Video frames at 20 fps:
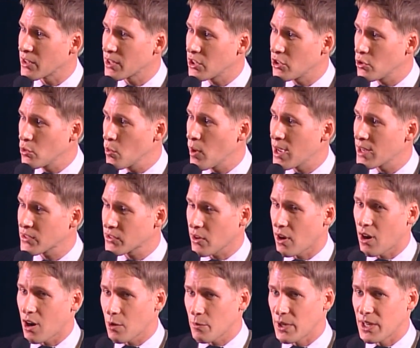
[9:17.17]
The U.S.
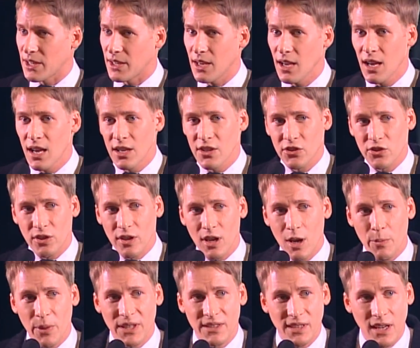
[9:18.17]
Army stood
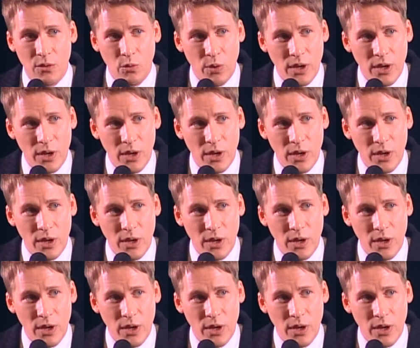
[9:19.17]
up and said,